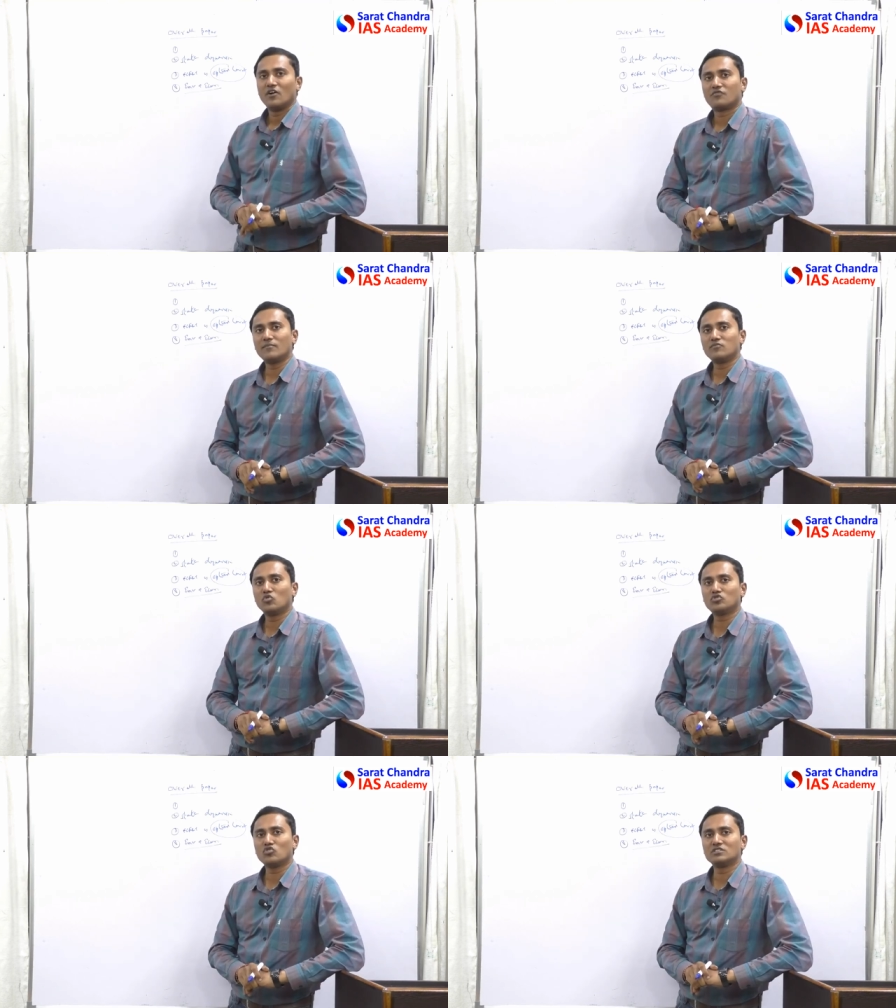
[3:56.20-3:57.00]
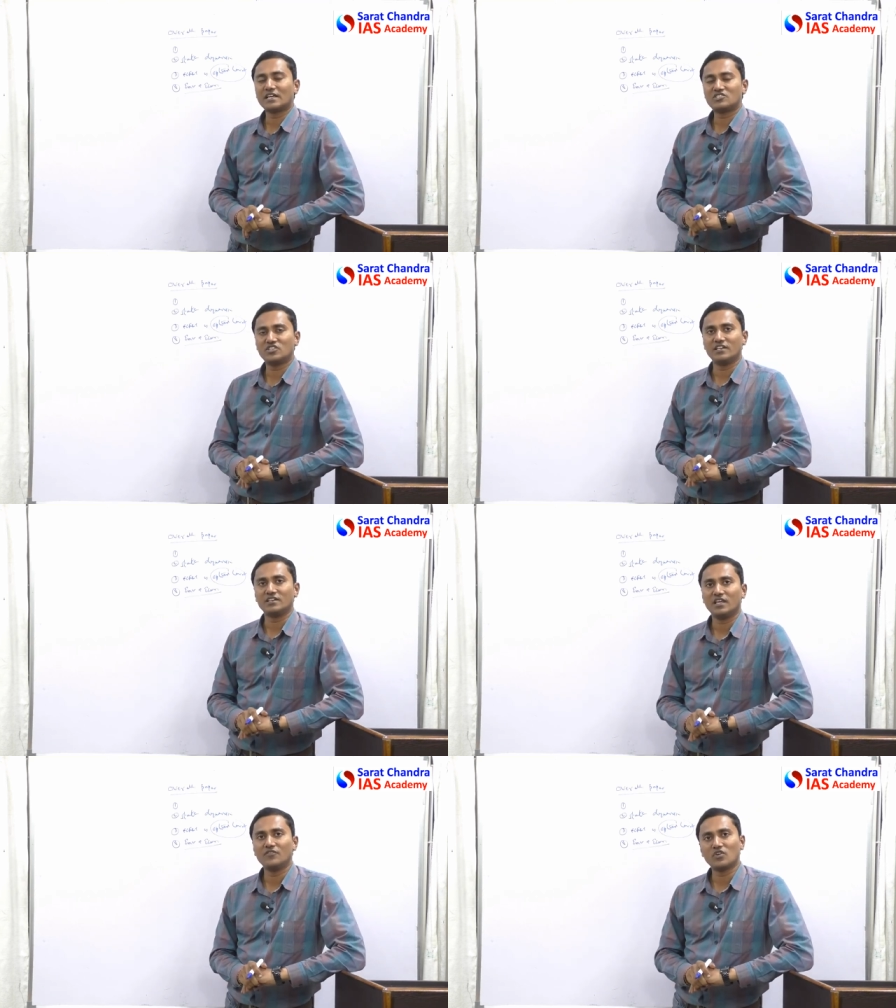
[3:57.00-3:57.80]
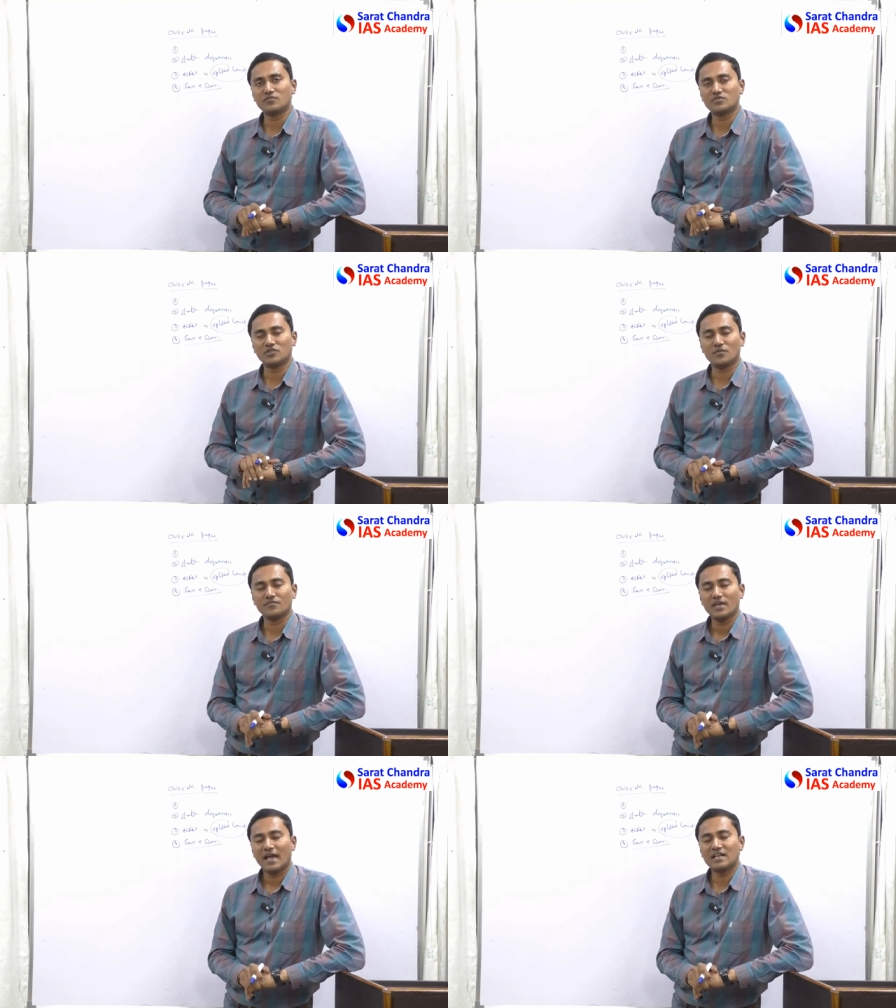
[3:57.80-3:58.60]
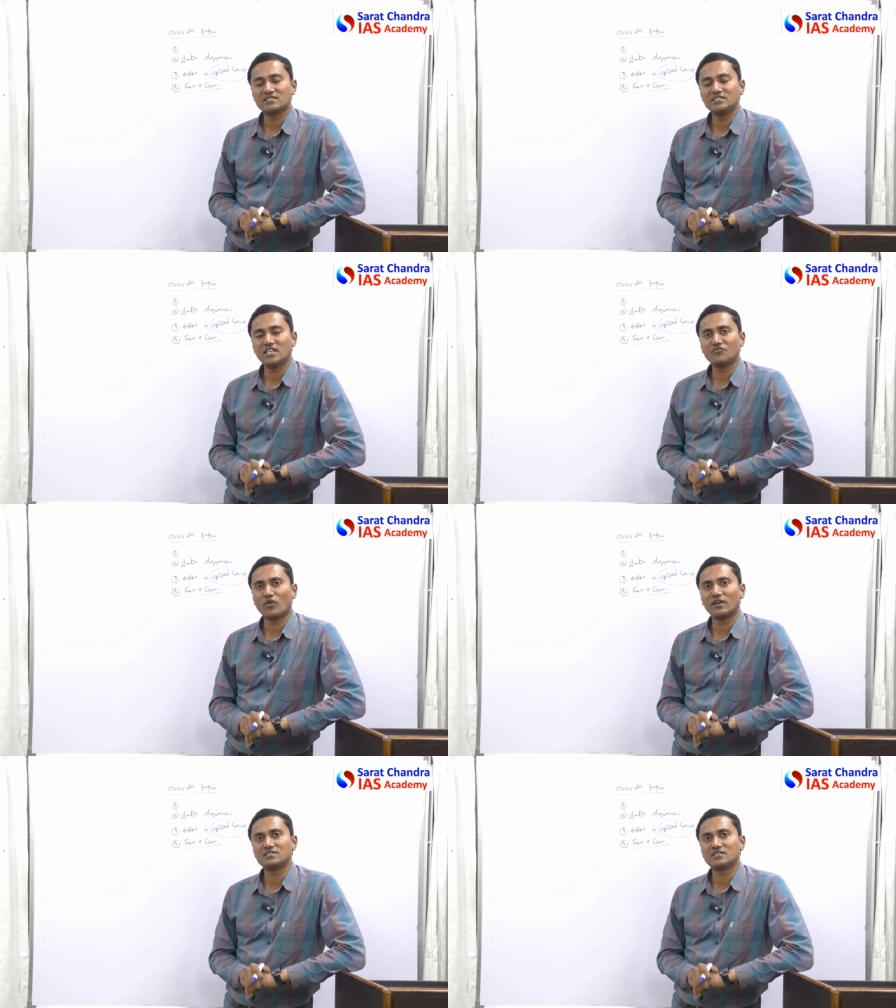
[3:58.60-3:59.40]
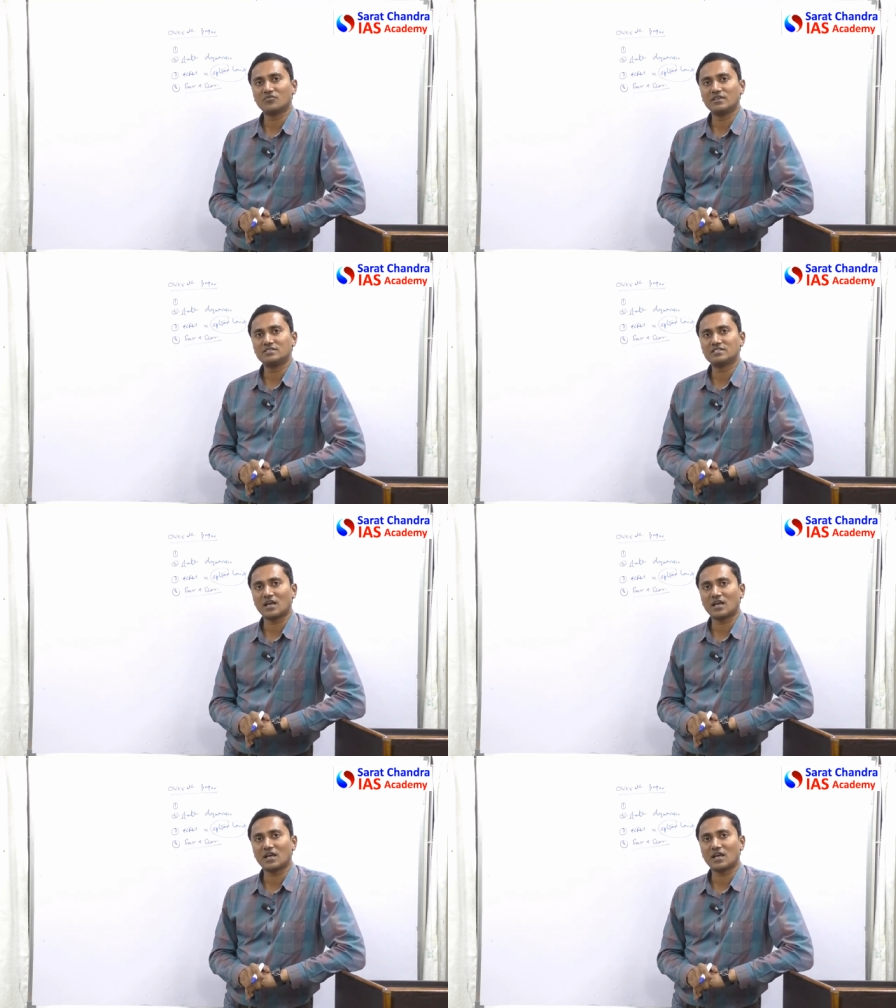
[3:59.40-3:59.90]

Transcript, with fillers: From 2013, if you observe, as Indian Forest Service is